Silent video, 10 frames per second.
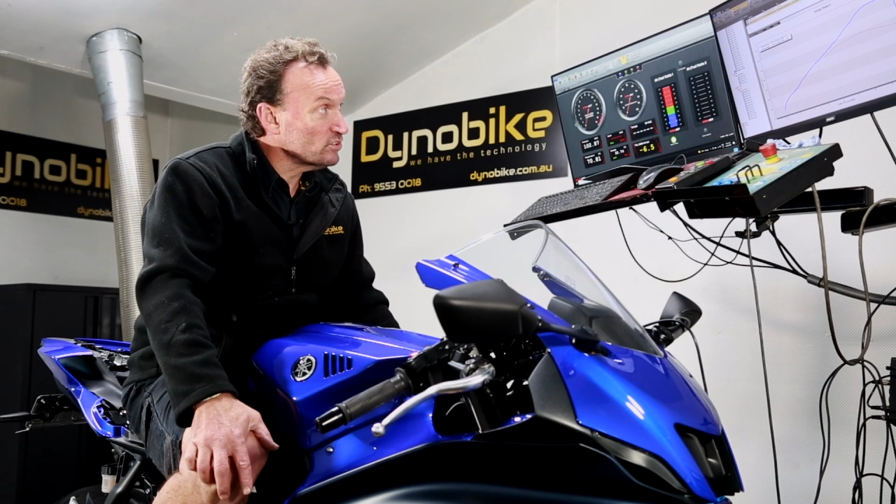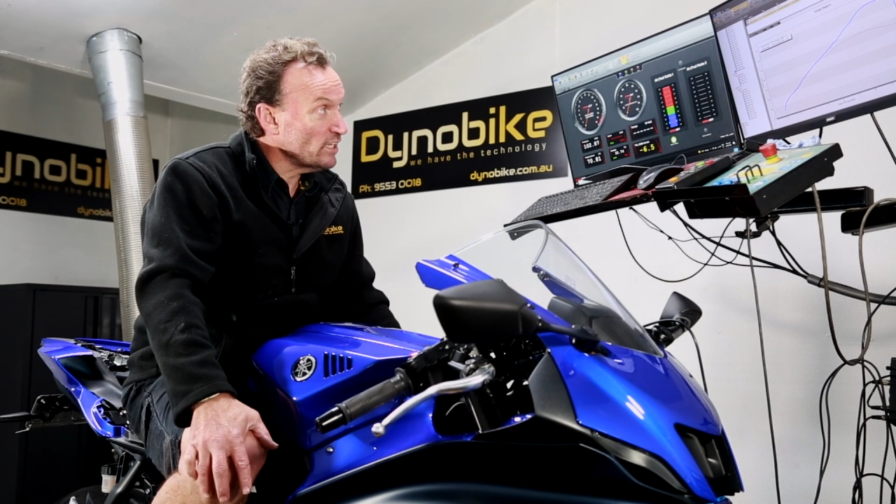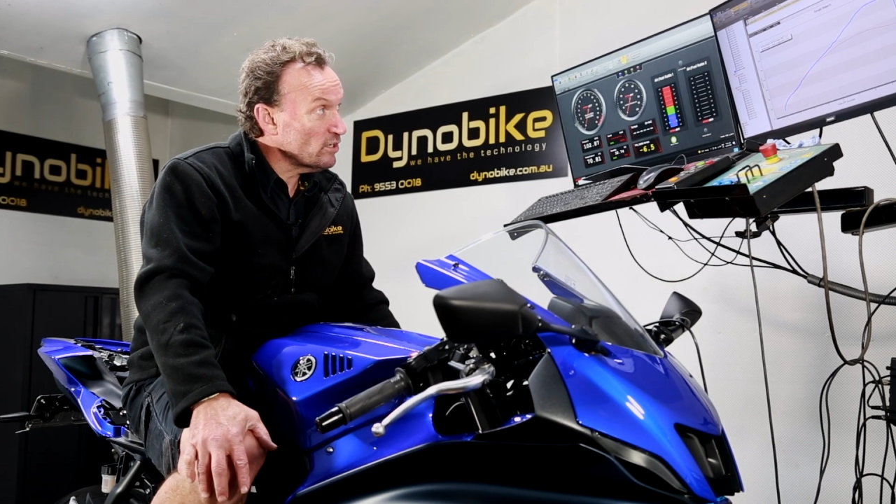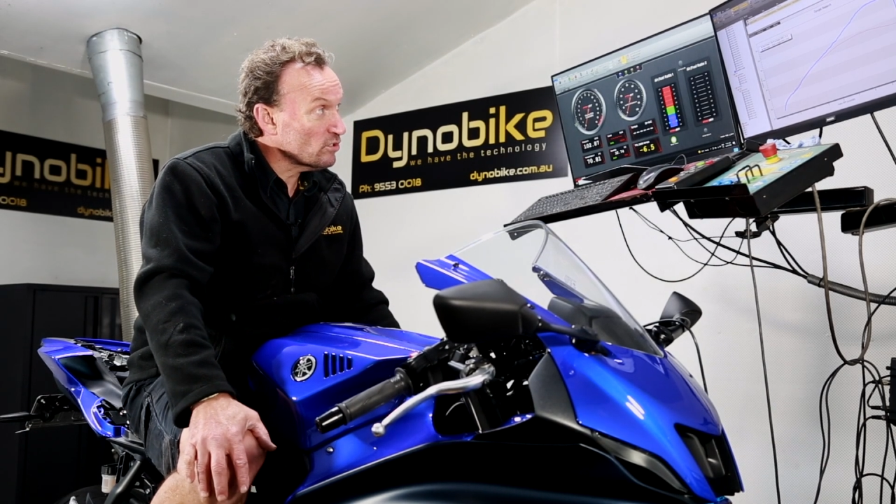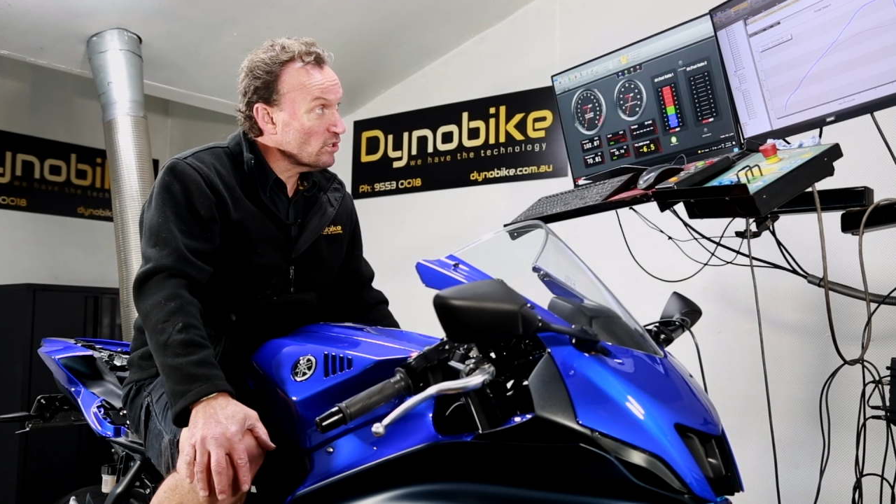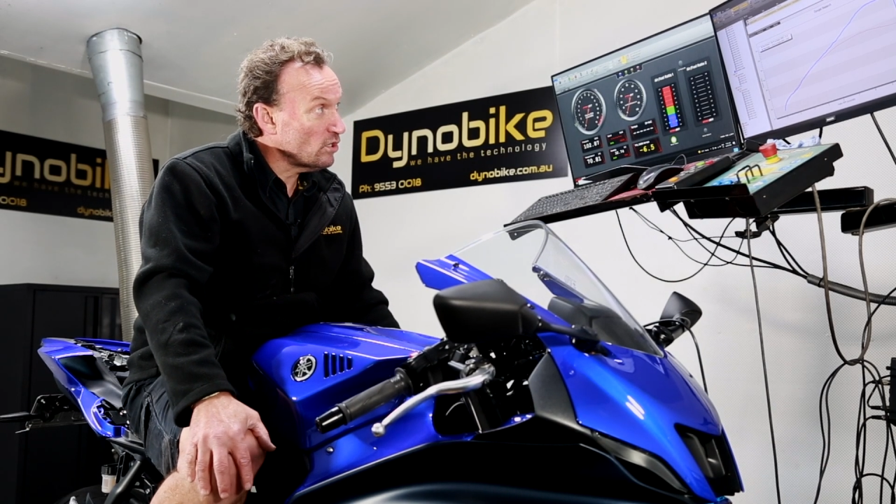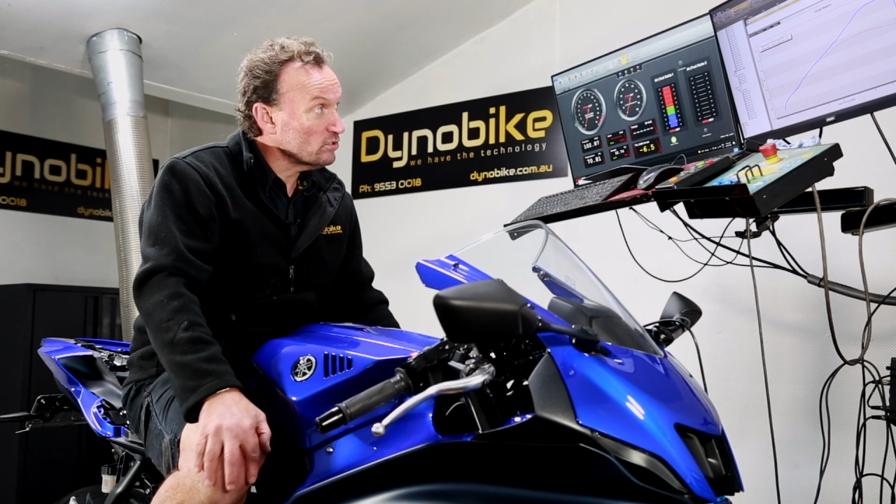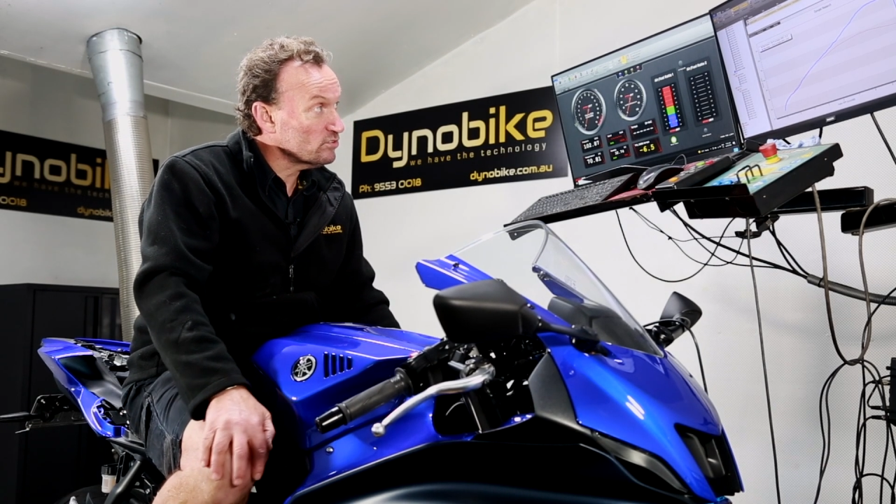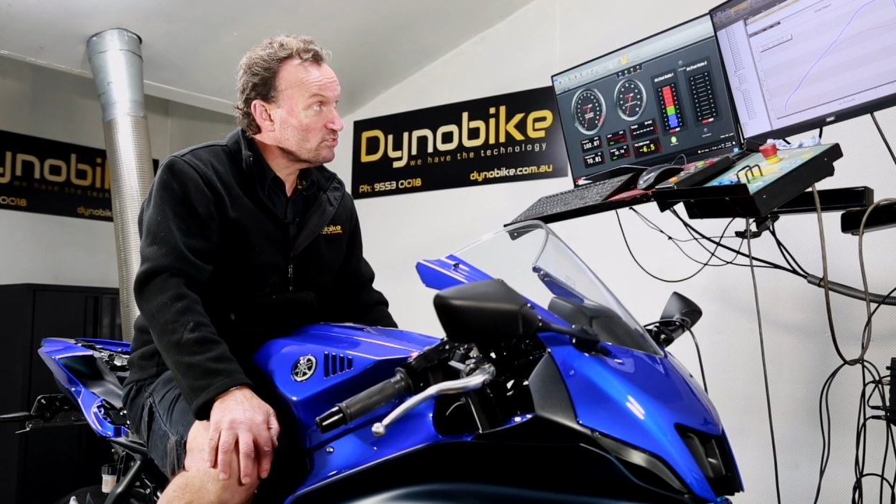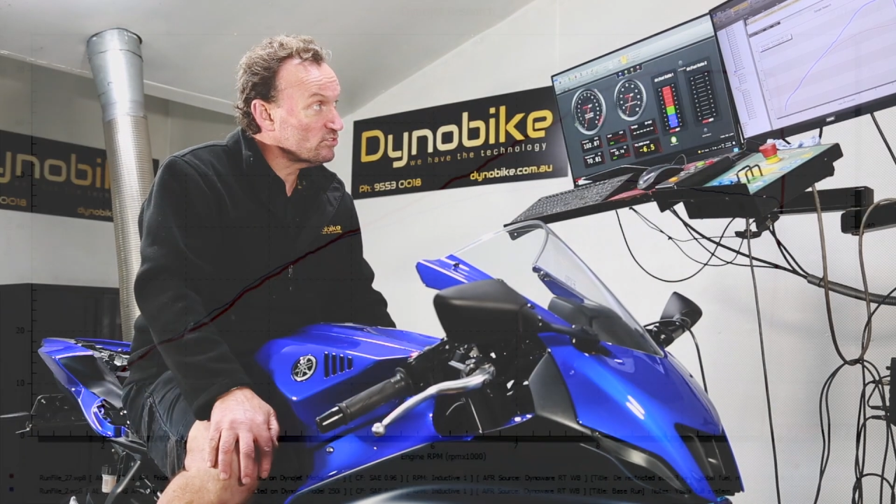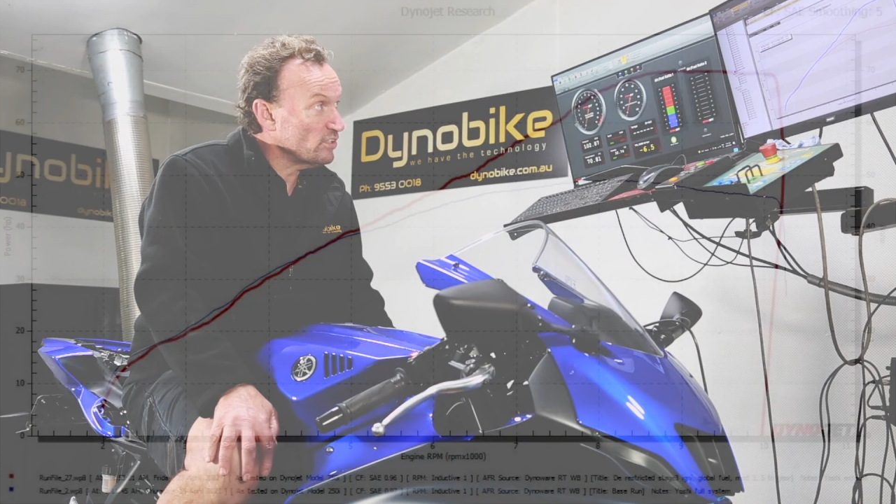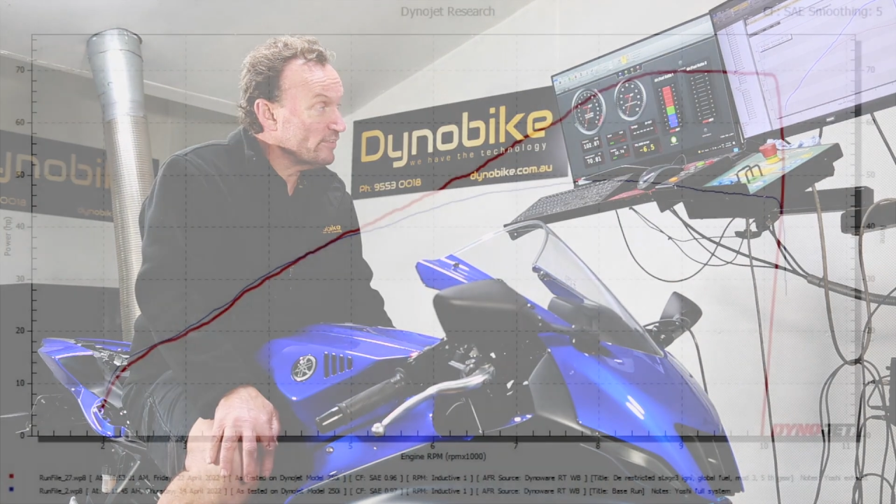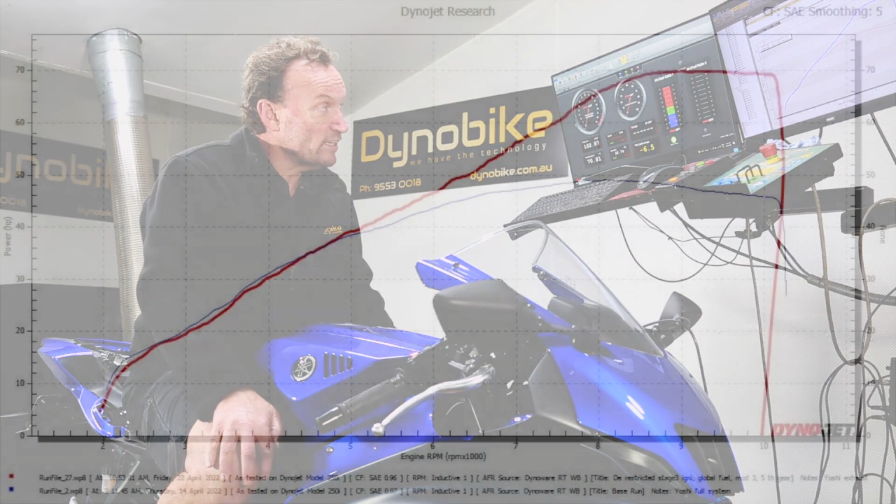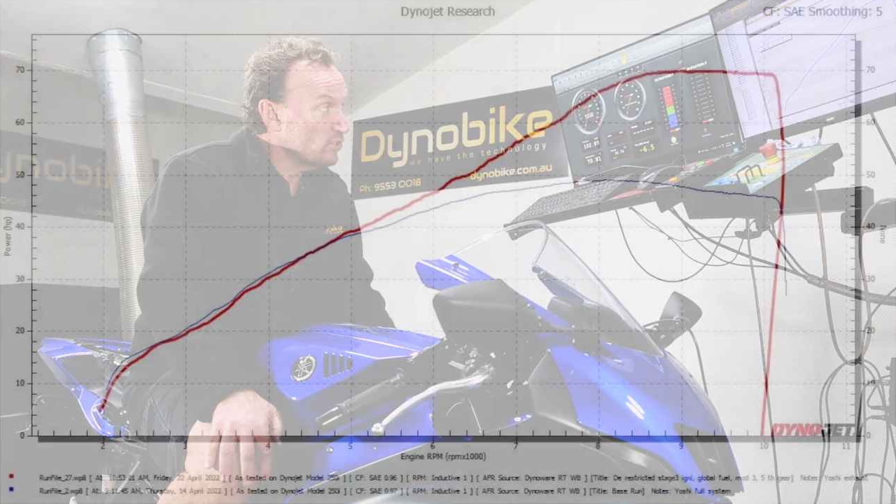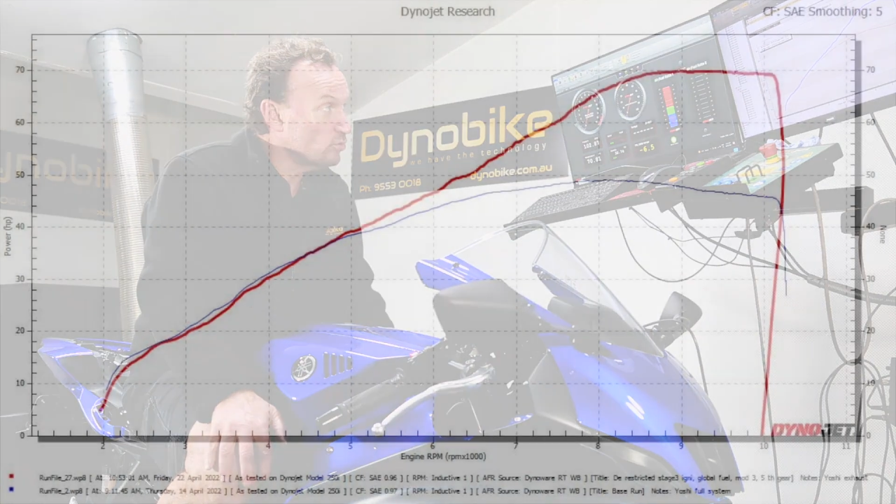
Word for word: now got 70